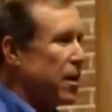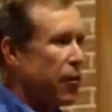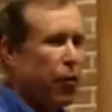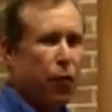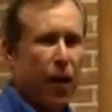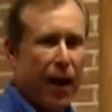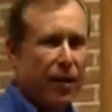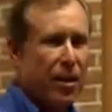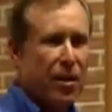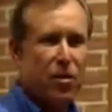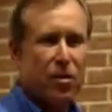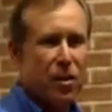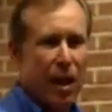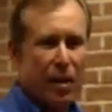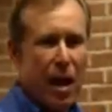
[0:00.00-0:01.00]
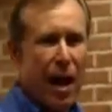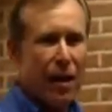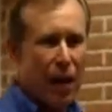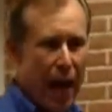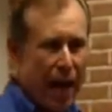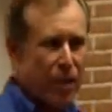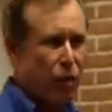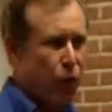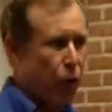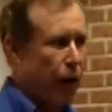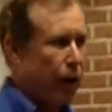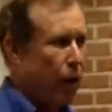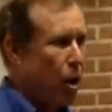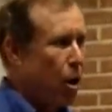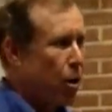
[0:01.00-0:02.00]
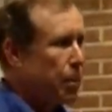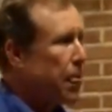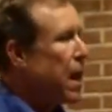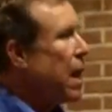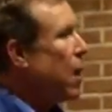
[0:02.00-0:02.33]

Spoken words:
effect not last very long?